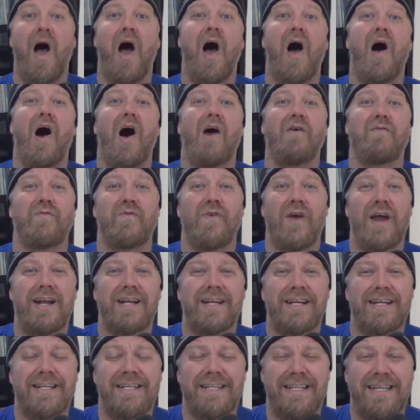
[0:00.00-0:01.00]
A friend
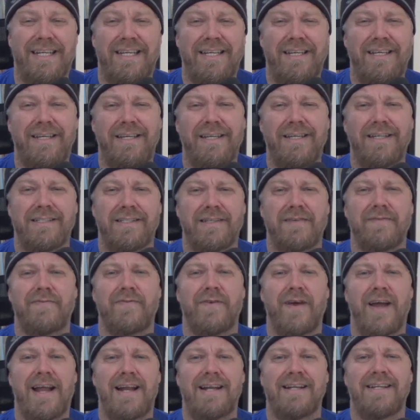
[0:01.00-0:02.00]
in need's a
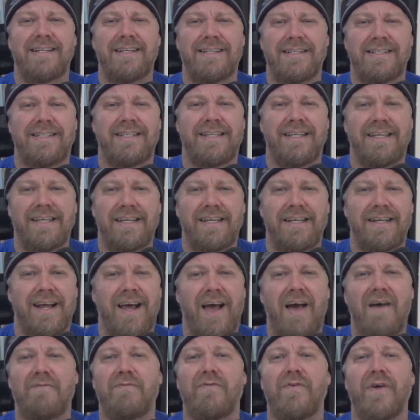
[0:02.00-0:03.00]
friend indeed.
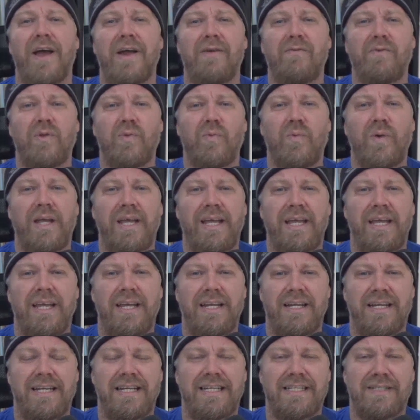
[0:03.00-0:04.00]
A friend with weed
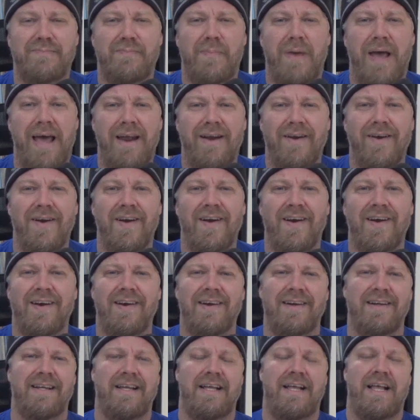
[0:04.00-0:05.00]
is
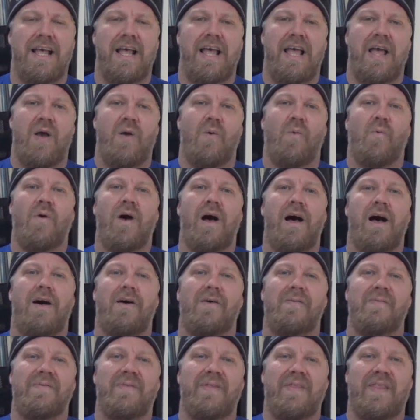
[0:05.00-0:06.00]
better.
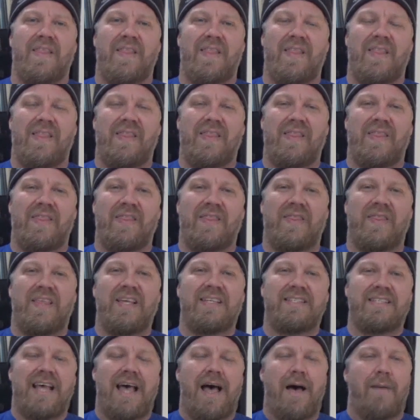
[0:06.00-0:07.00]
Well,
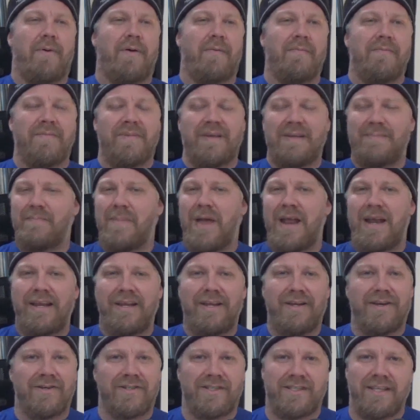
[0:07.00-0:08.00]
this album, many
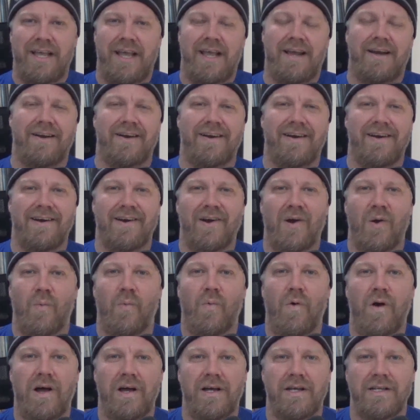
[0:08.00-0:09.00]
years later,
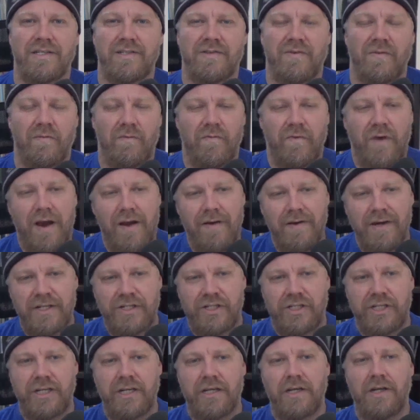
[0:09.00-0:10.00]
was very
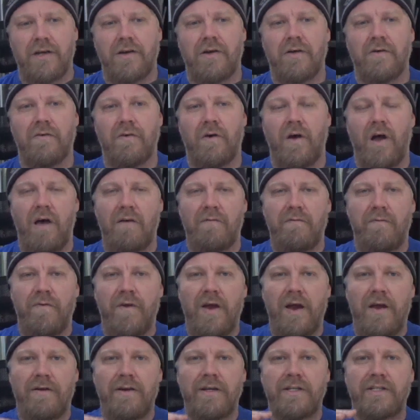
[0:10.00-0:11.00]
chill, a
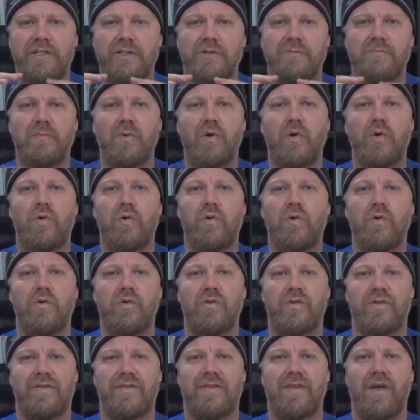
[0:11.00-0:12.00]
very
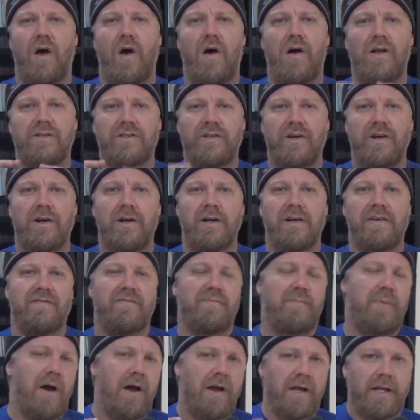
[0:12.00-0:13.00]
smooth, alternative,
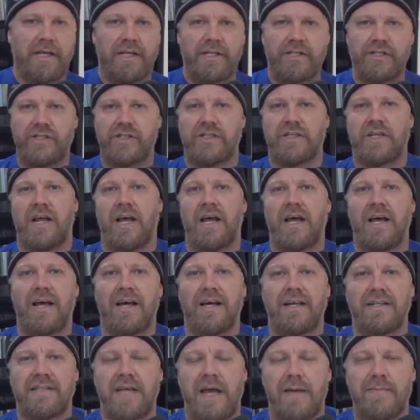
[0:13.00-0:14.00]
punkish type of